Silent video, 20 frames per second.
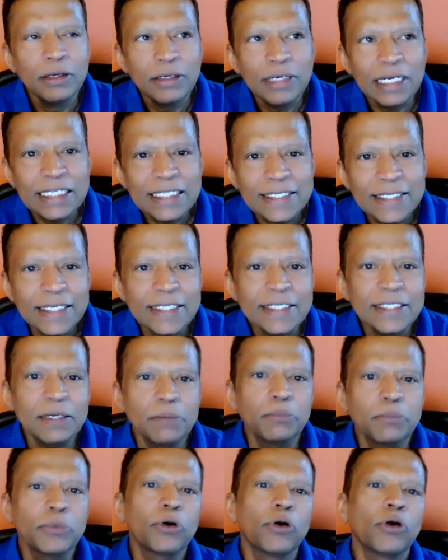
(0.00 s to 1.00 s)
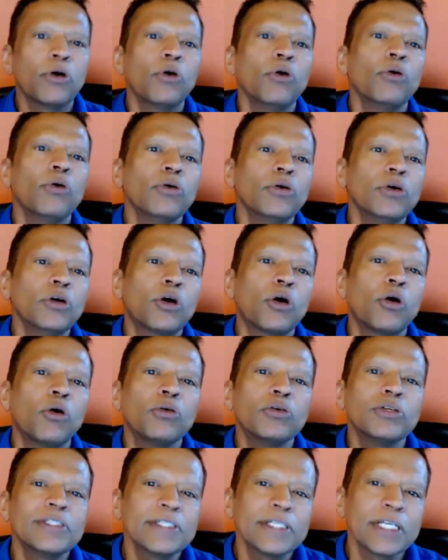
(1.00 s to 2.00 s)
let's say, some core
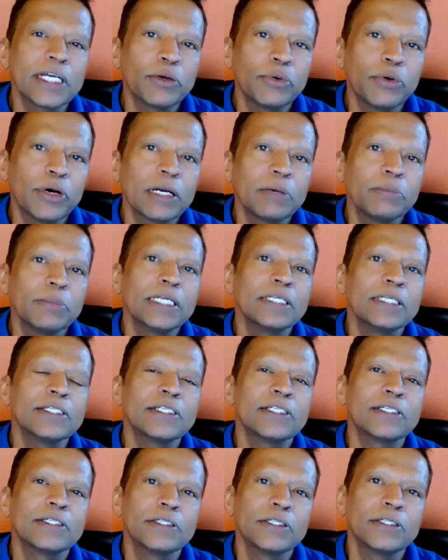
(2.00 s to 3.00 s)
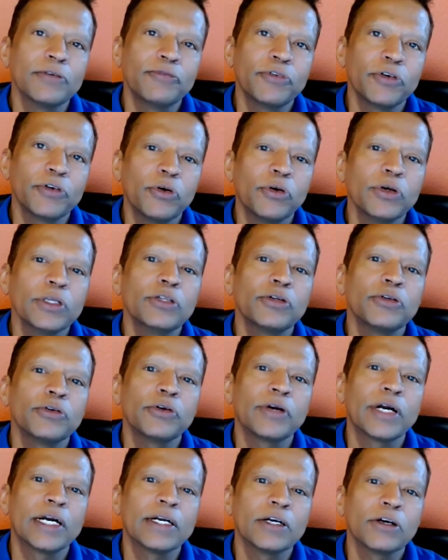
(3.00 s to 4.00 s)
course requirements if you're going through
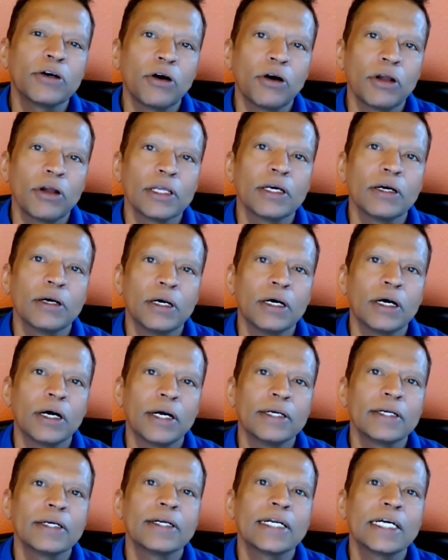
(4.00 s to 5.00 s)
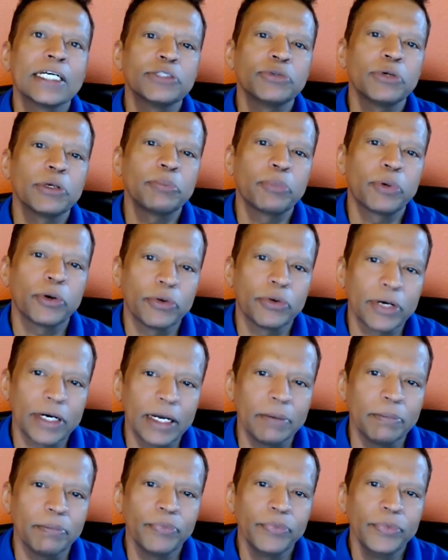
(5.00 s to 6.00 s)
your undergraduate
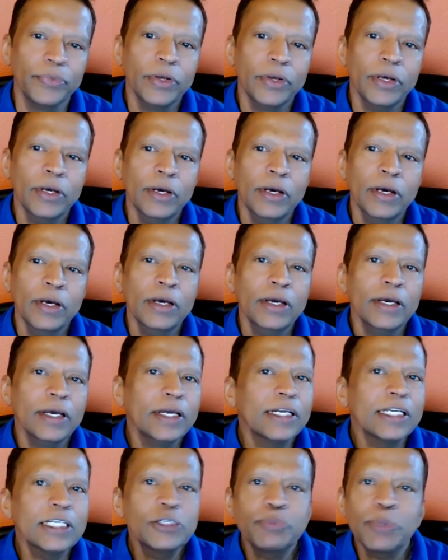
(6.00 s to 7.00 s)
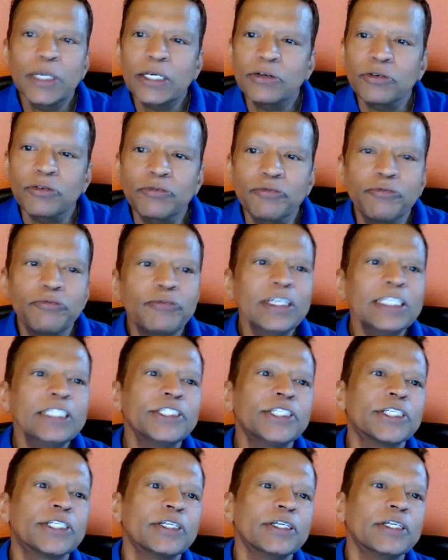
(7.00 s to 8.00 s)
program, irrespective of
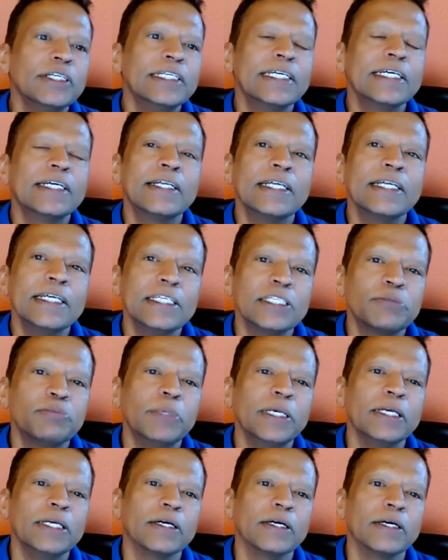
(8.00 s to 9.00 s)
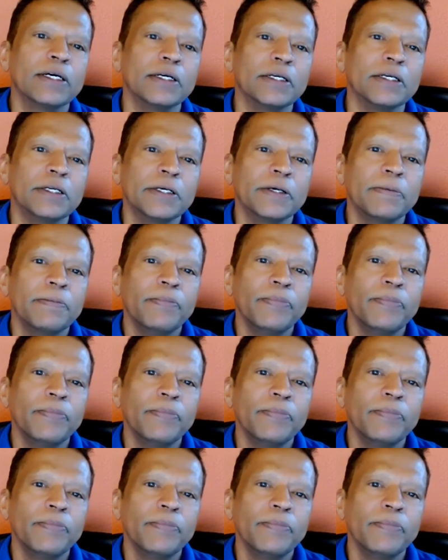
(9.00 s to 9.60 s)
which degree is being earned.